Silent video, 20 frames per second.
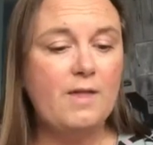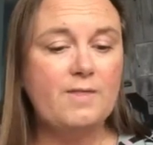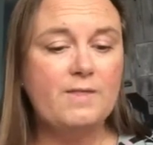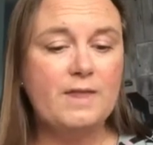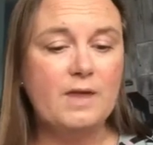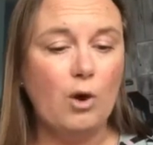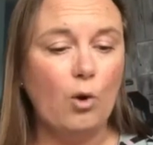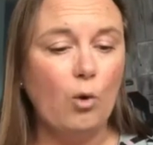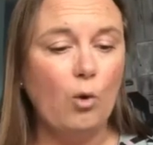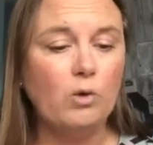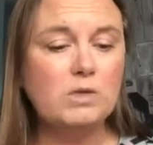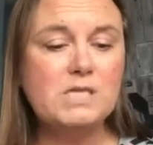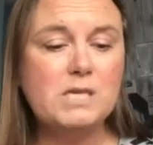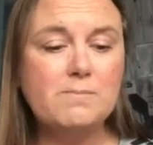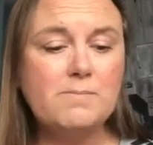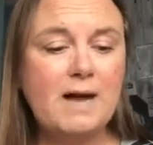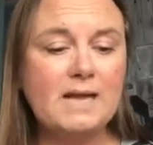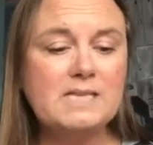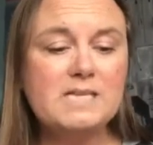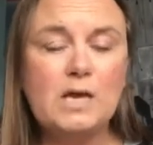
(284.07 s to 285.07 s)
the
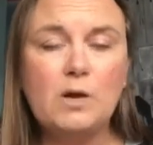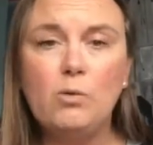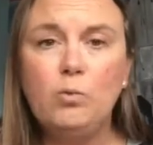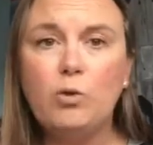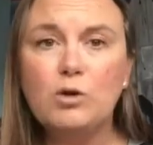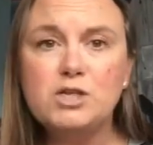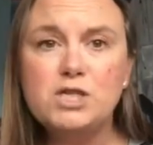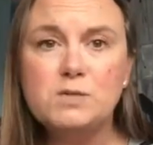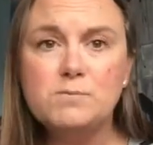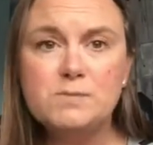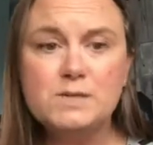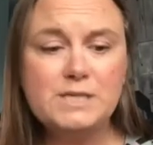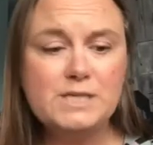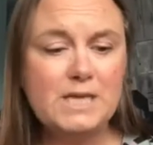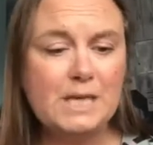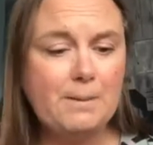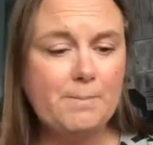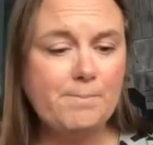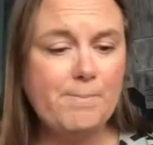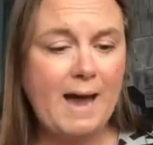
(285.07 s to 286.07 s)
automatic washing
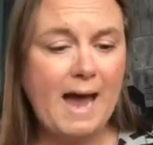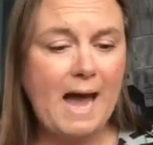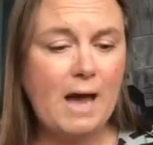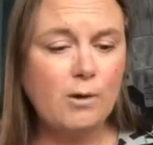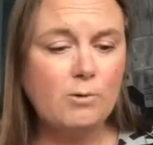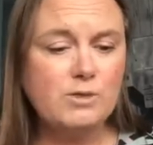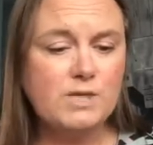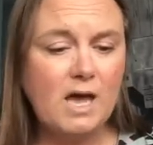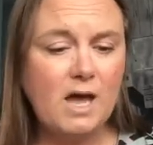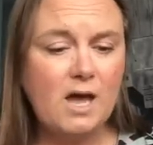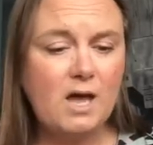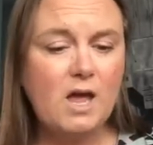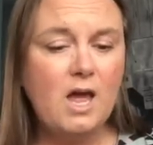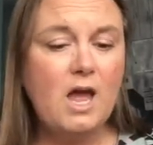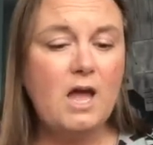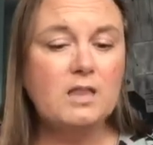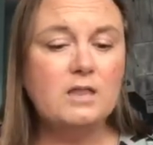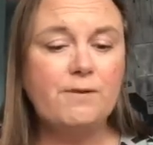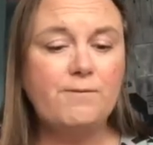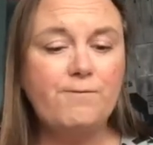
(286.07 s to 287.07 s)
machine powder,
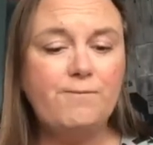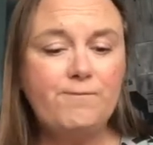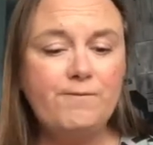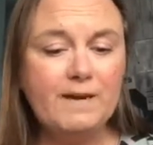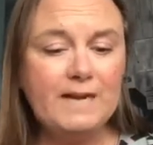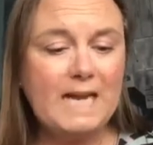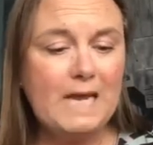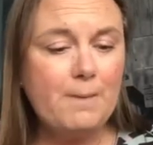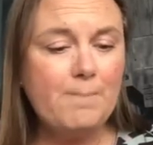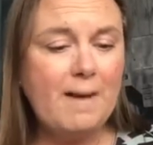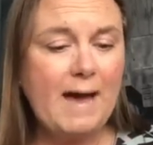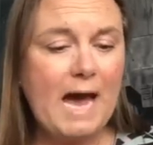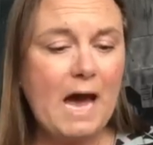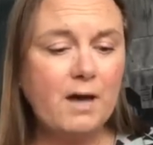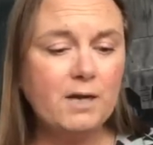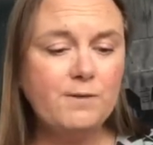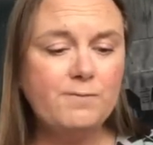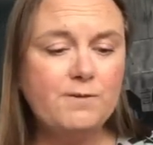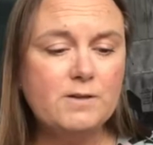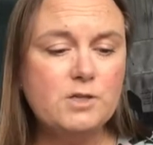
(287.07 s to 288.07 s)
the flea
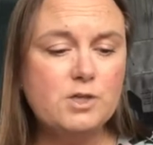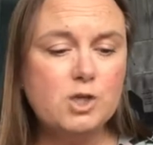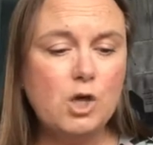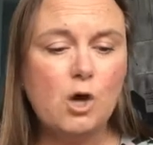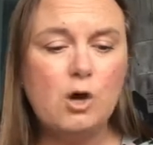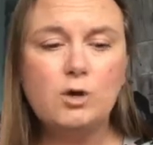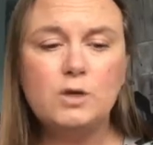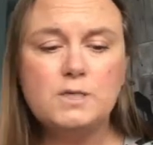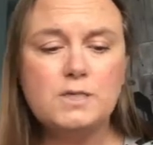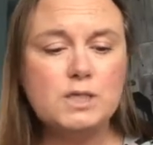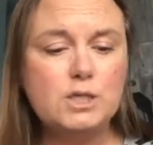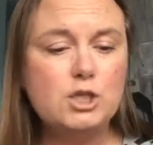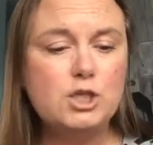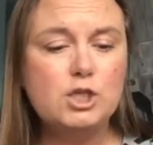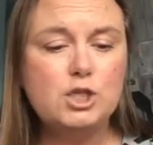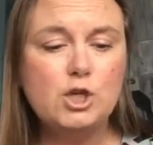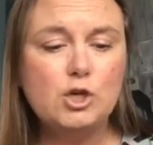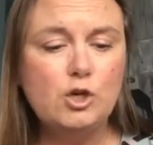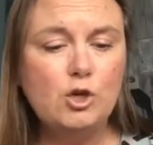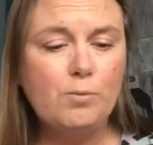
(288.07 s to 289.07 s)
powder for dogs, the
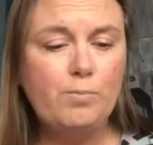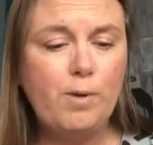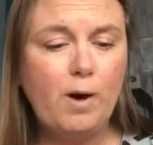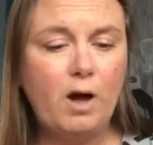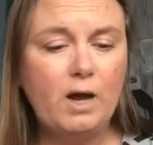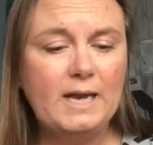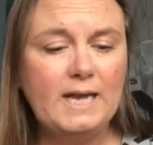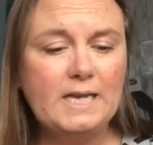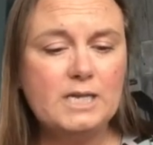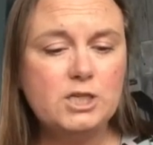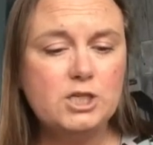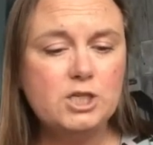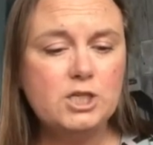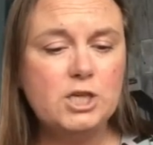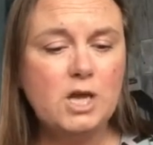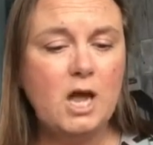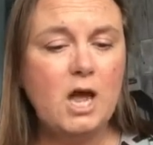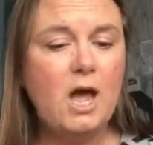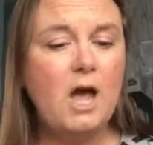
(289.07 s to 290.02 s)
shoe polish,